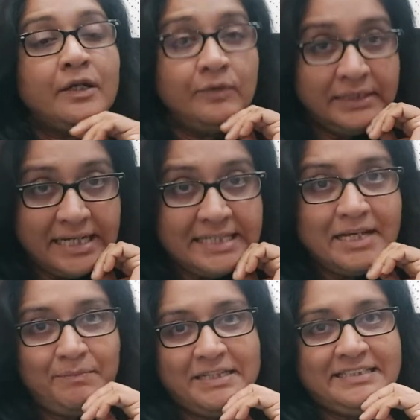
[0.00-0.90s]
Gunada
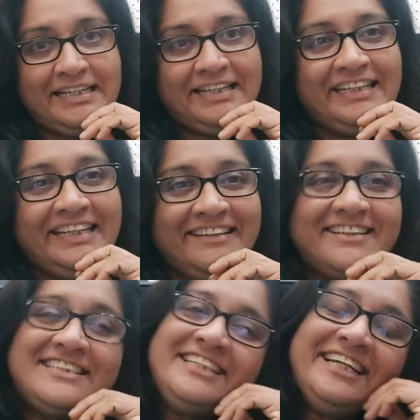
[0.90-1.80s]
Samarasekhar,
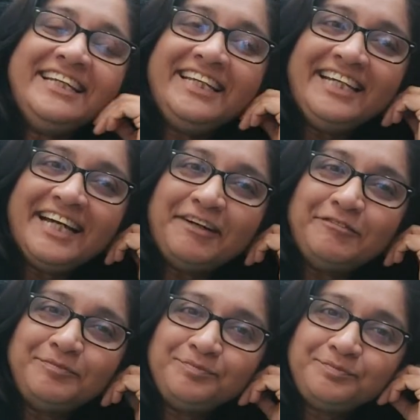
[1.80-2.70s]
interestingly,
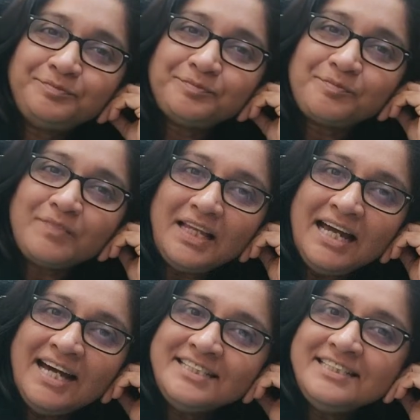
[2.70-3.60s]

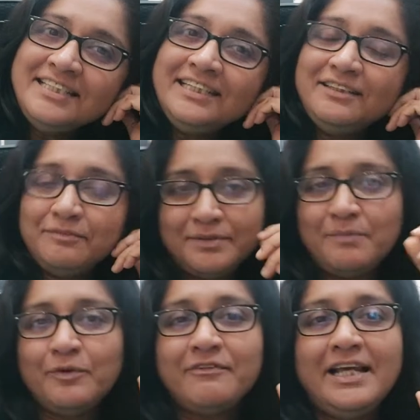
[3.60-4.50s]
Harshana
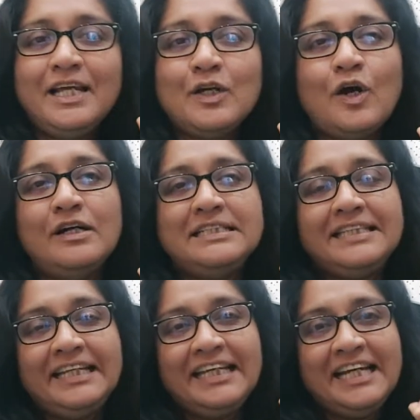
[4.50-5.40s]
Rambukwella calls
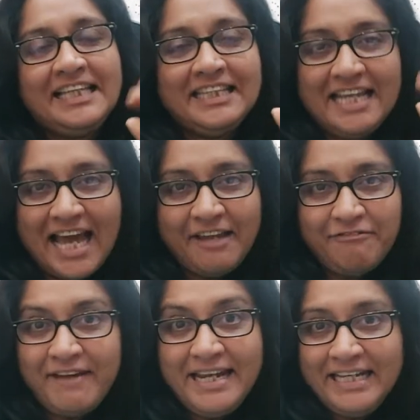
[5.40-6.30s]
it the
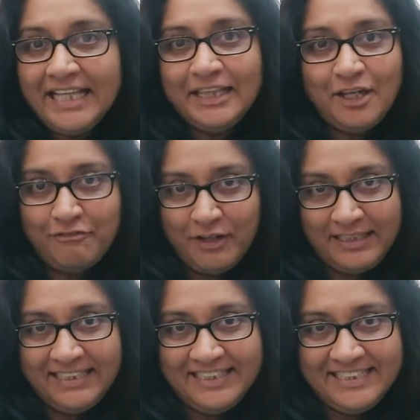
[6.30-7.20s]
life and death of
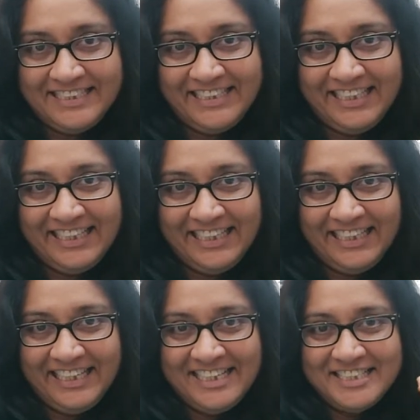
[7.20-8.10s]
authenticity.
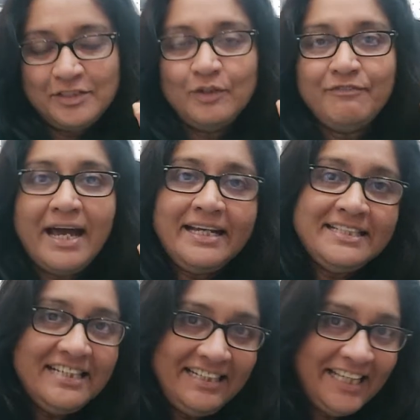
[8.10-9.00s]
So where
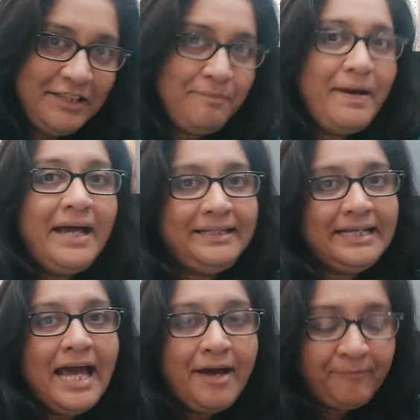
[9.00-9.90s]
does the death
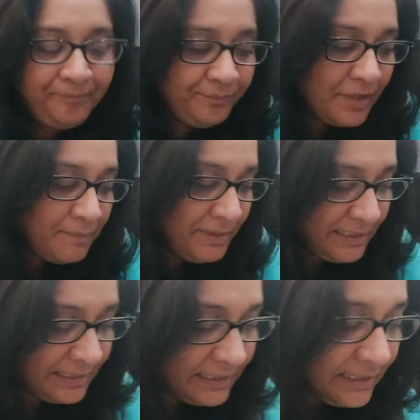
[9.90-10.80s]
part come? I
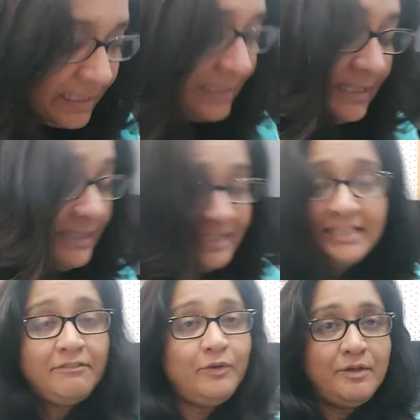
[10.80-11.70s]
mean, in the
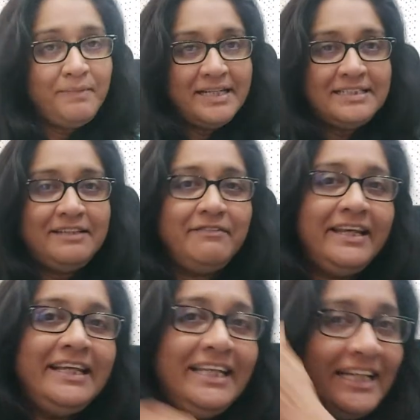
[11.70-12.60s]
interview, he makes it
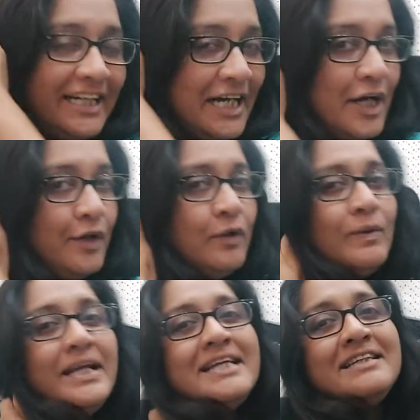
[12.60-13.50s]
very clear. No
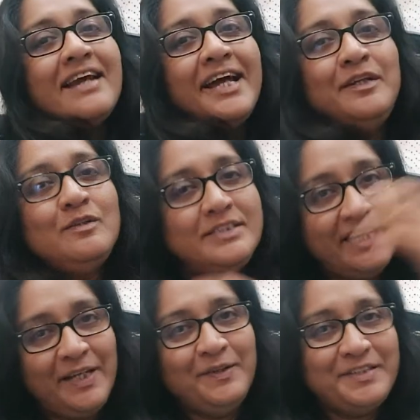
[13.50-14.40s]
one has a right to
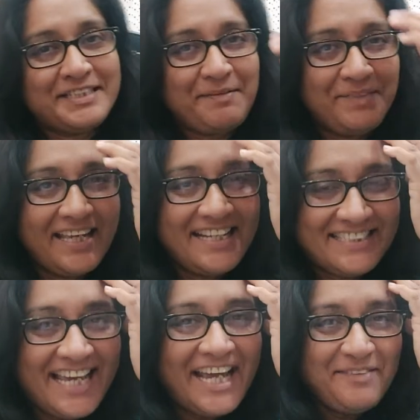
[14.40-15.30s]
say, you know, something has
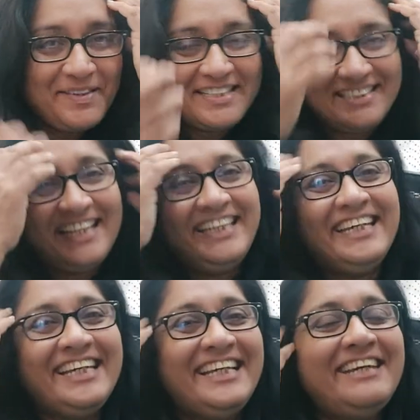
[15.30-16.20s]
died, because
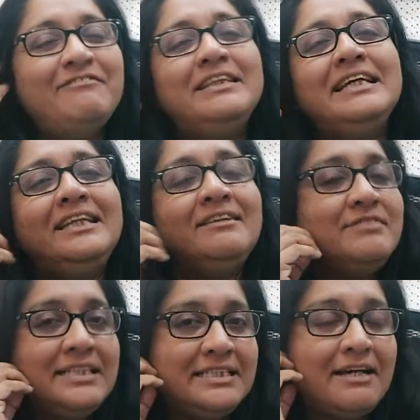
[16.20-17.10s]
nothing, everything
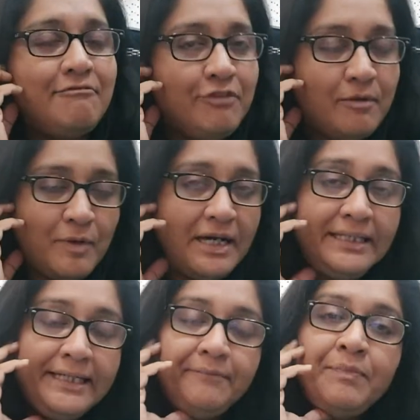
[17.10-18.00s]
lives in some form or
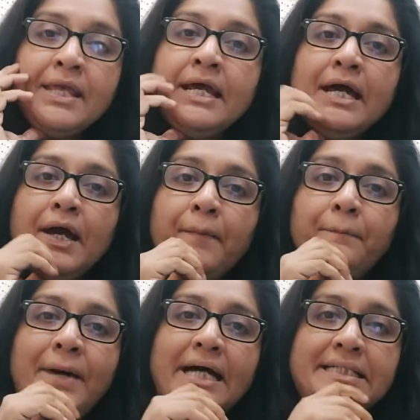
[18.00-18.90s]
other.
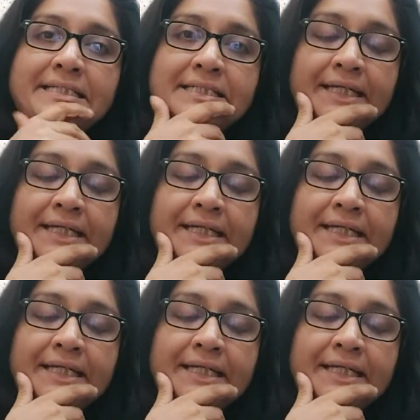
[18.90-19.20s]
But